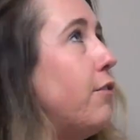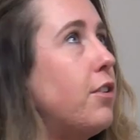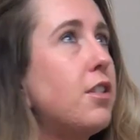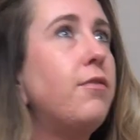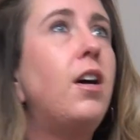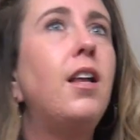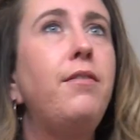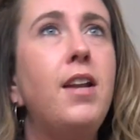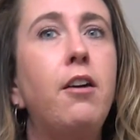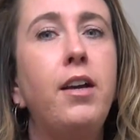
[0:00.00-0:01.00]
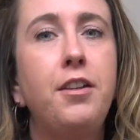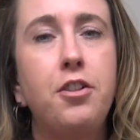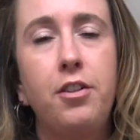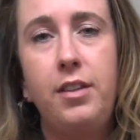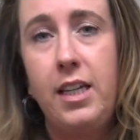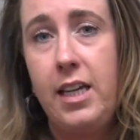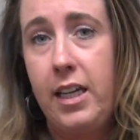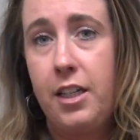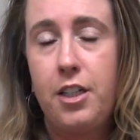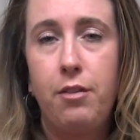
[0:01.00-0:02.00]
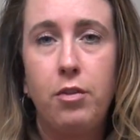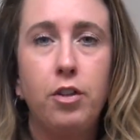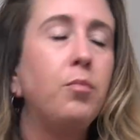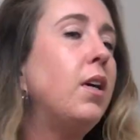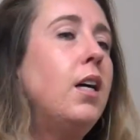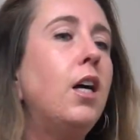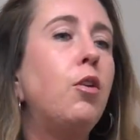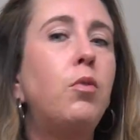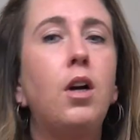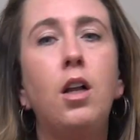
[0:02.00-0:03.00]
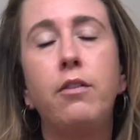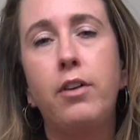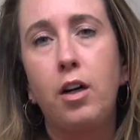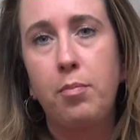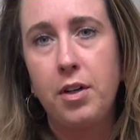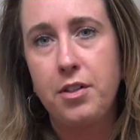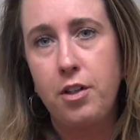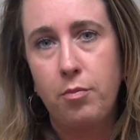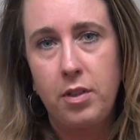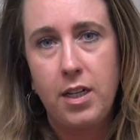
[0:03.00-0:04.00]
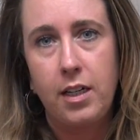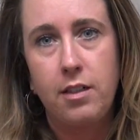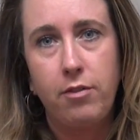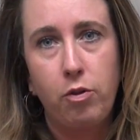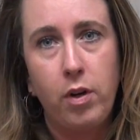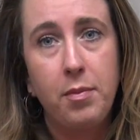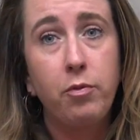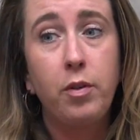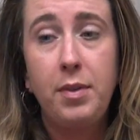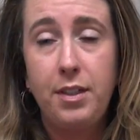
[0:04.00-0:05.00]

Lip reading: First of all, I've now entered the ante-room where all of our personal protective equipment would be